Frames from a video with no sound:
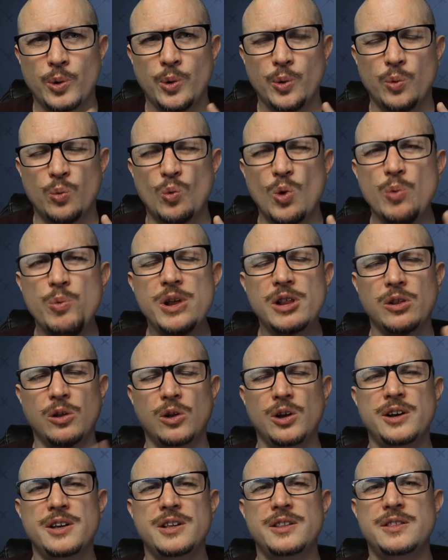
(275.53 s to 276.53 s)
When we
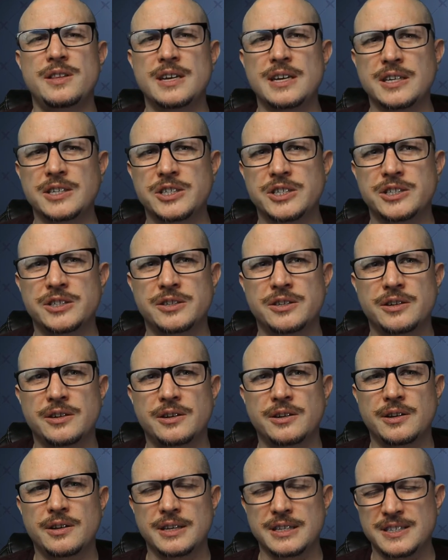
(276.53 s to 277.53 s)
look at this,
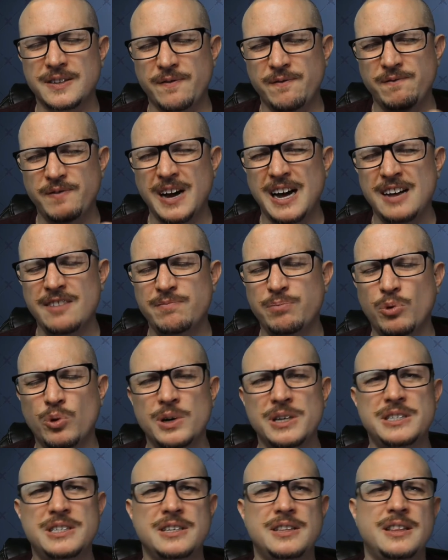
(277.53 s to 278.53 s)
it's a
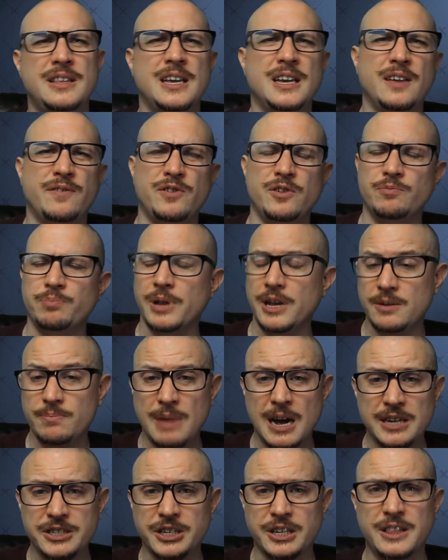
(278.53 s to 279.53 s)
5-pointed thing. If you've played
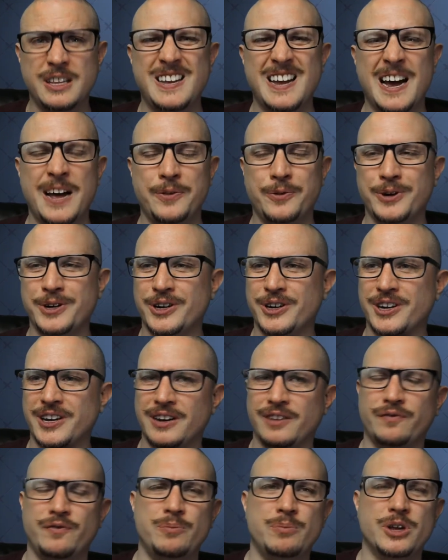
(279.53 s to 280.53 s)
Magic the Gathering, you're kind
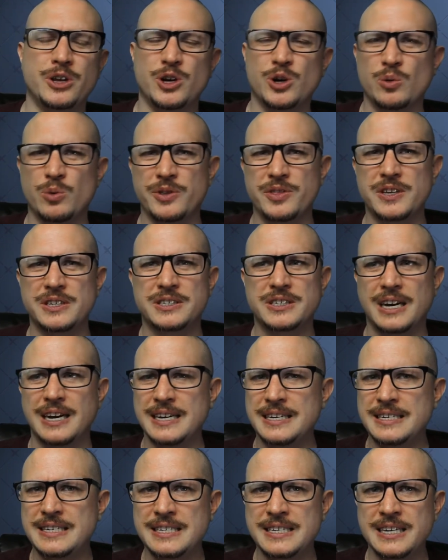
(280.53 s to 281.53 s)
of familiar with this
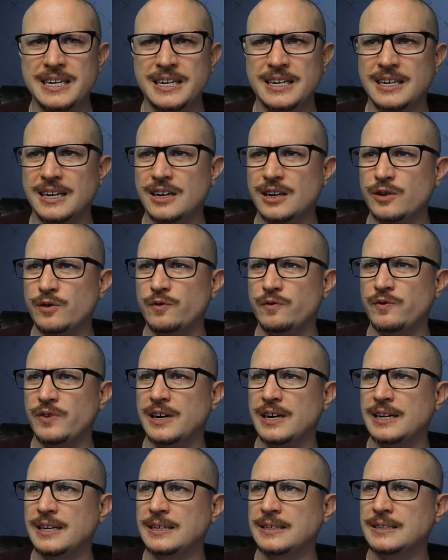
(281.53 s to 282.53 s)
idea of,
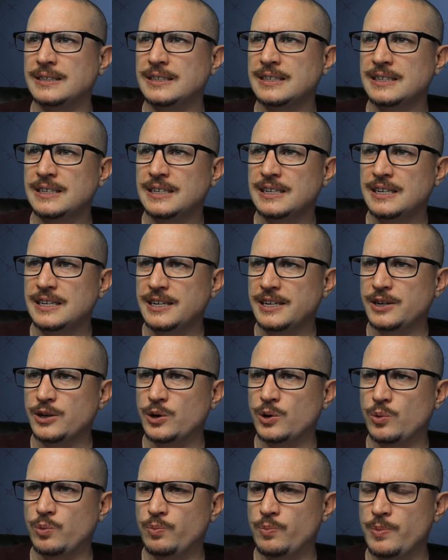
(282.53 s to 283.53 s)

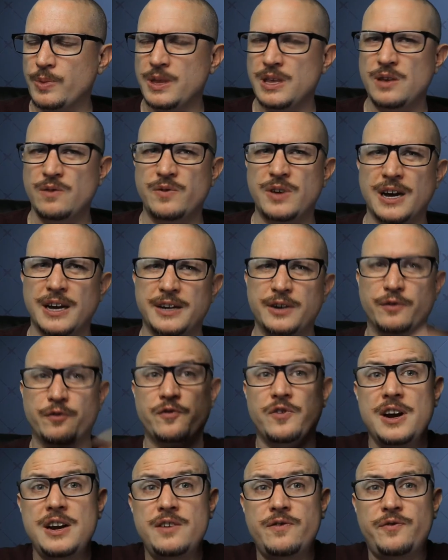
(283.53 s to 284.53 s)
you've got your
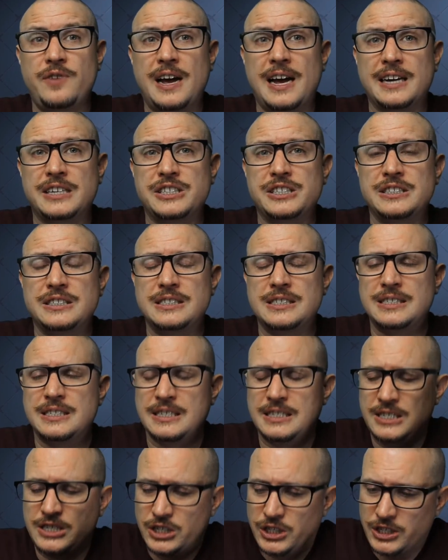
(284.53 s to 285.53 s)
friend factions
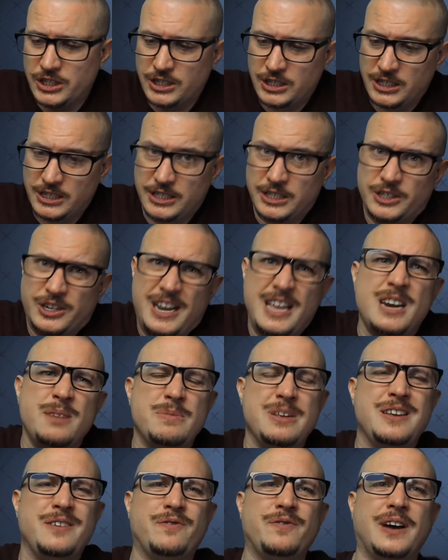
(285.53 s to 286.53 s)
and your
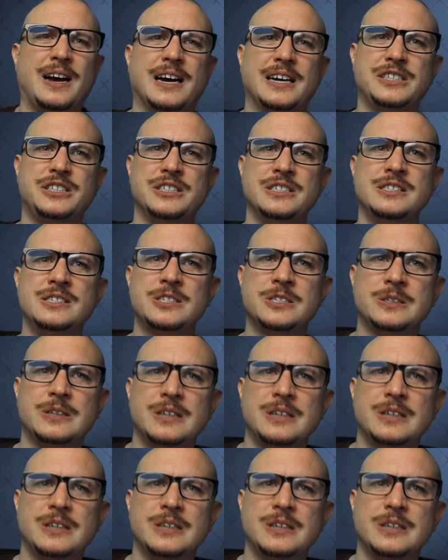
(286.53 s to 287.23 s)
enemy factions.